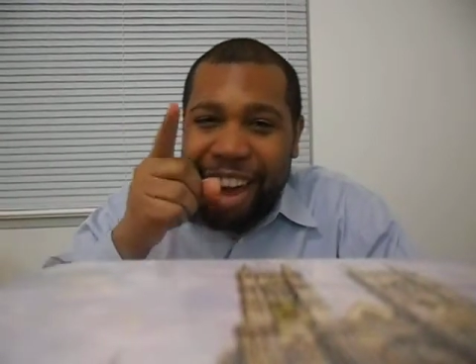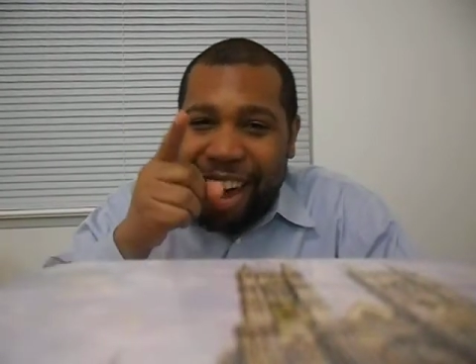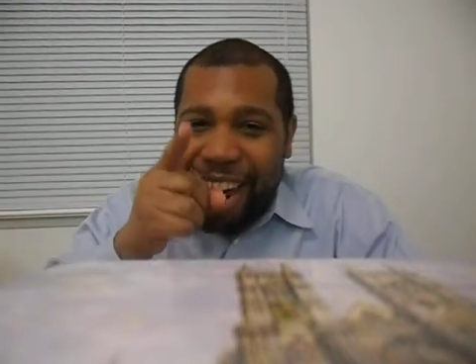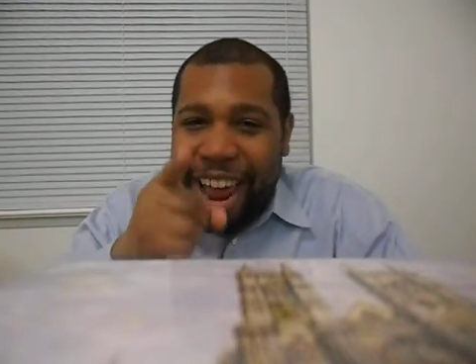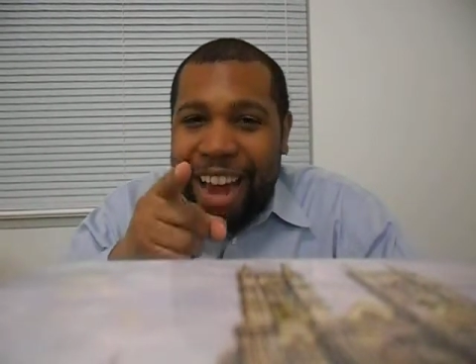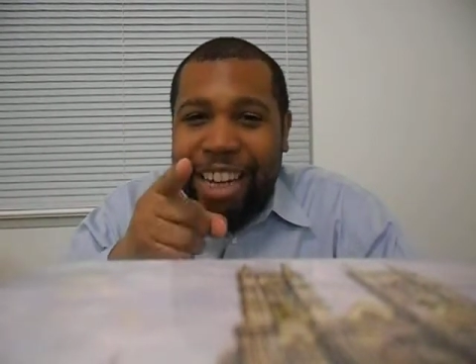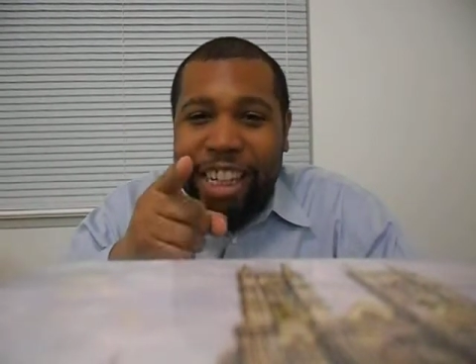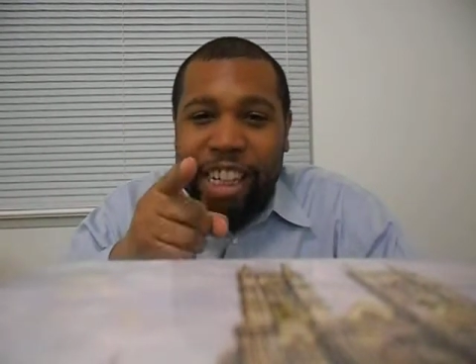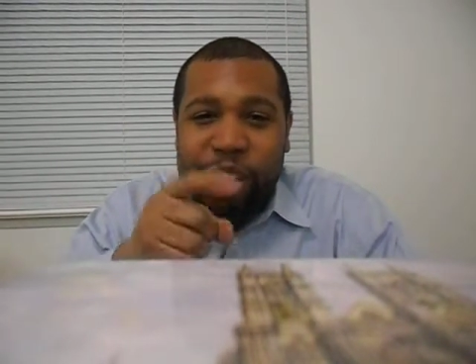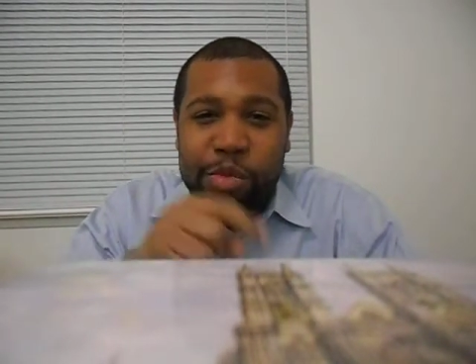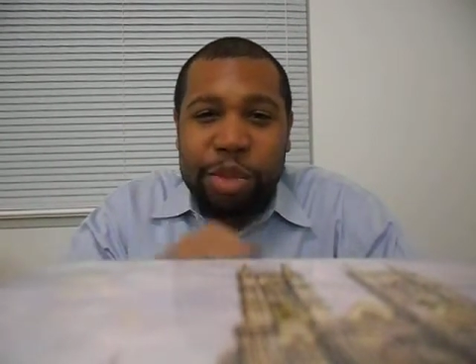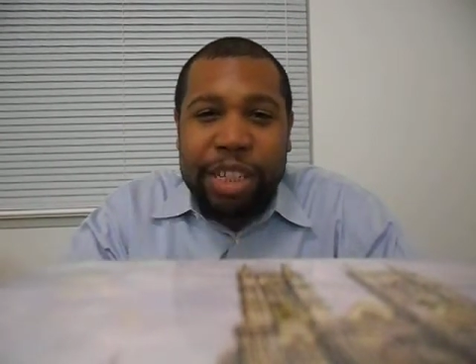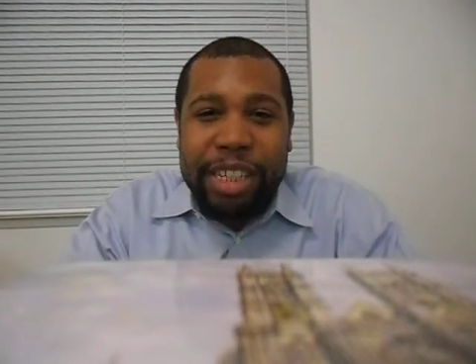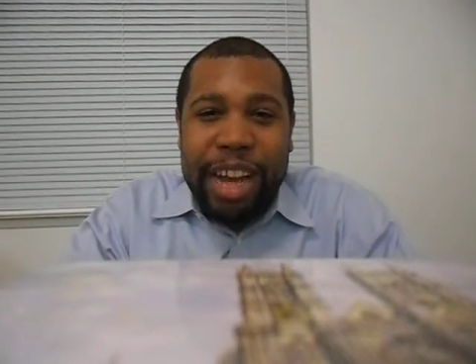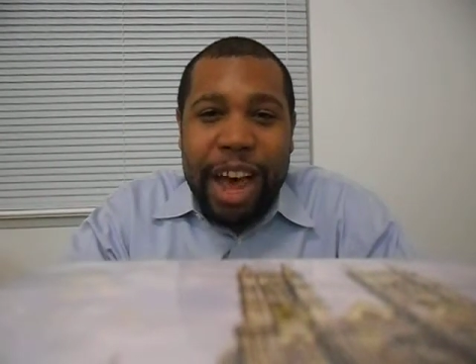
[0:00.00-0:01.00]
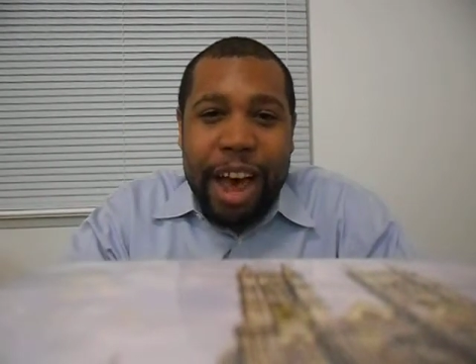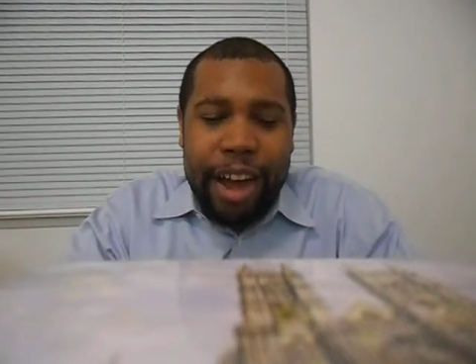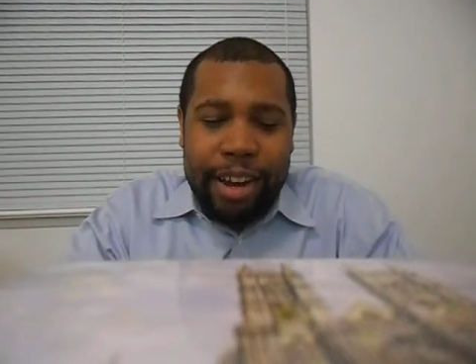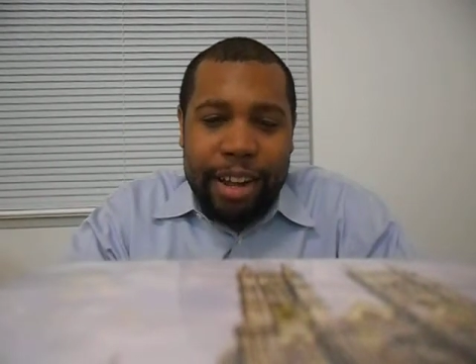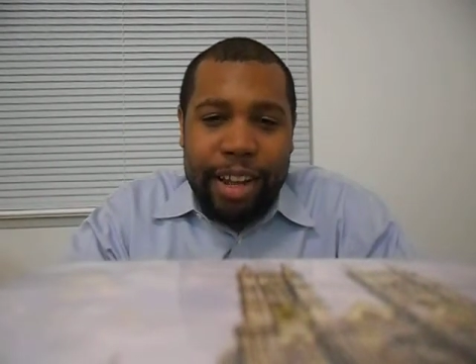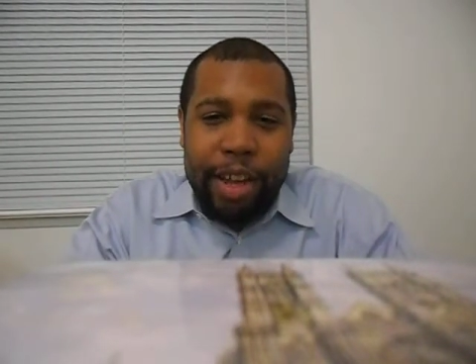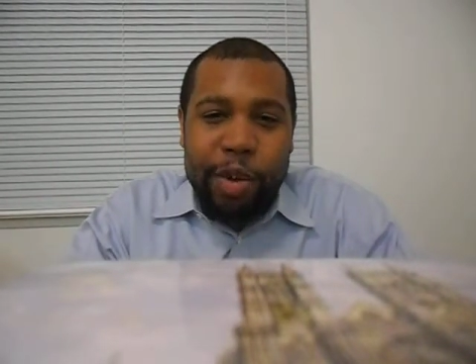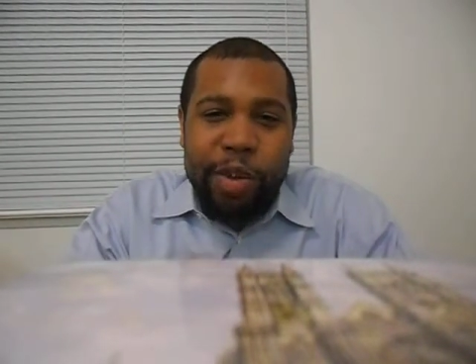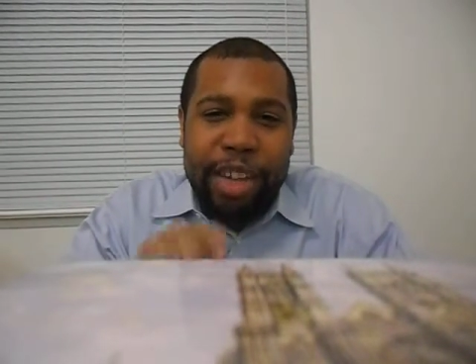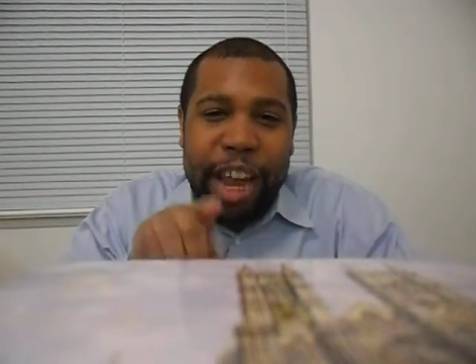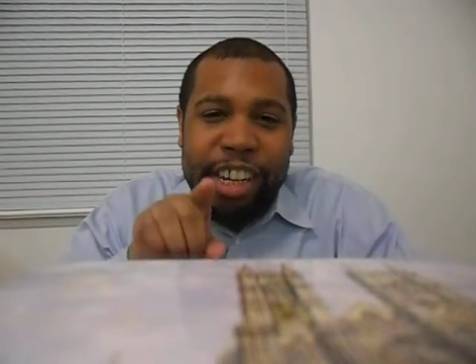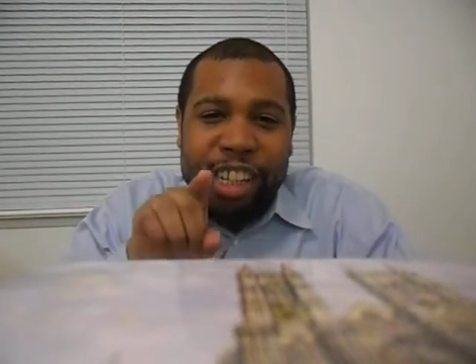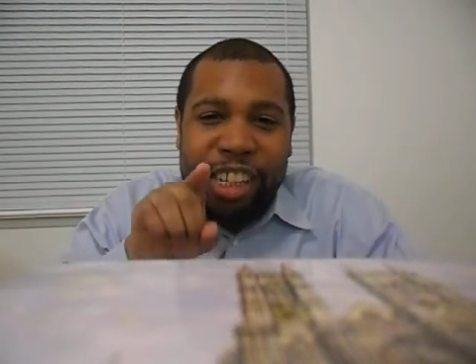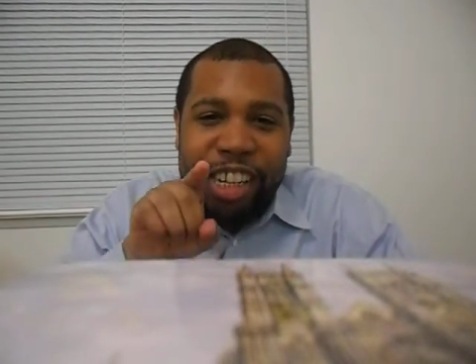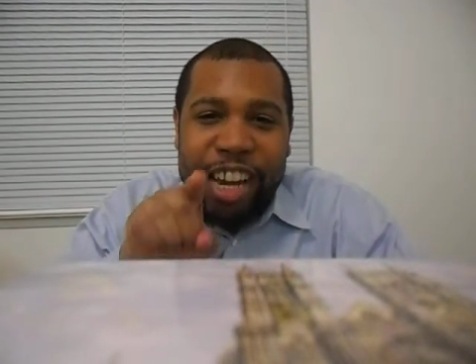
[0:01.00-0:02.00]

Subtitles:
It actually was not. It was actually